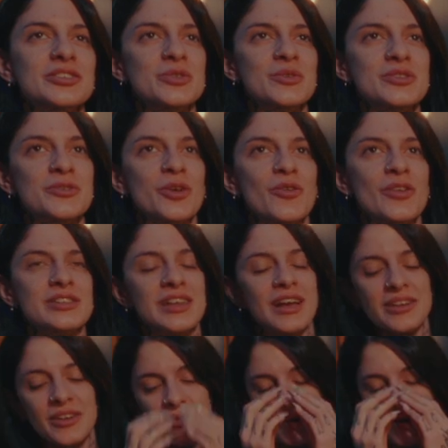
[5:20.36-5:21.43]
she was nervous.
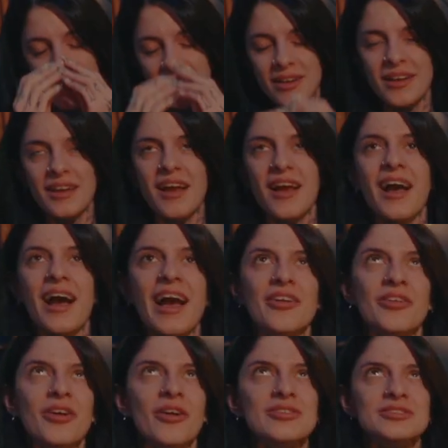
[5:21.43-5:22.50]
I didn't want to. I
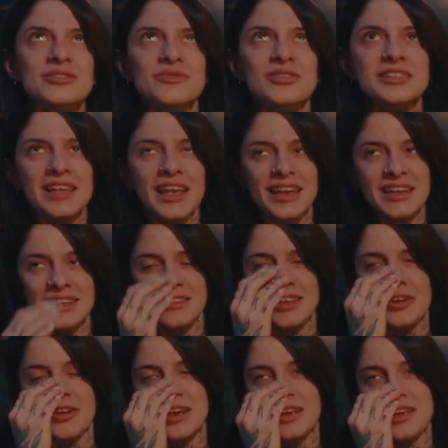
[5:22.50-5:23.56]
don't know. I just didn't want to say
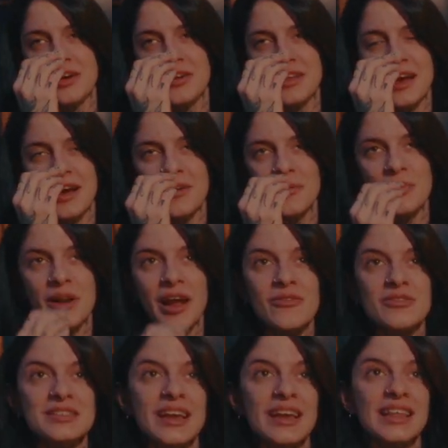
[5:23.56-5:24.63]
anything or get yelled at. But I
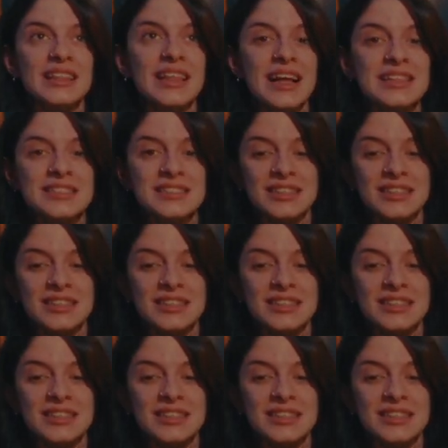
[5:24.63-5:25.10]
was like, that's